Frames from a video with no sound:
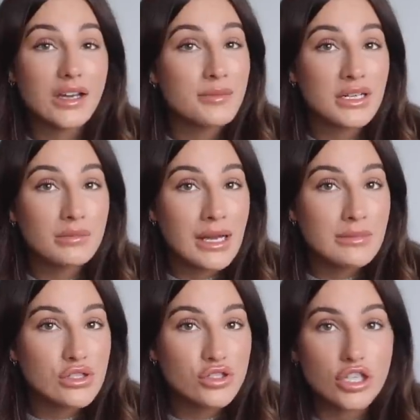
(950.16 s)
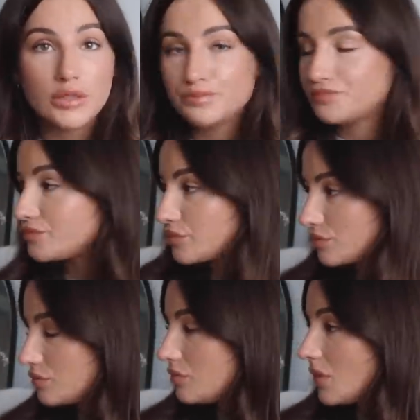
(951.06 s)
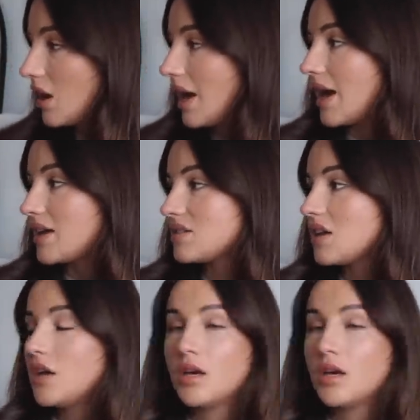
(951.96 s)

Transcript: I'm going to blame this on you has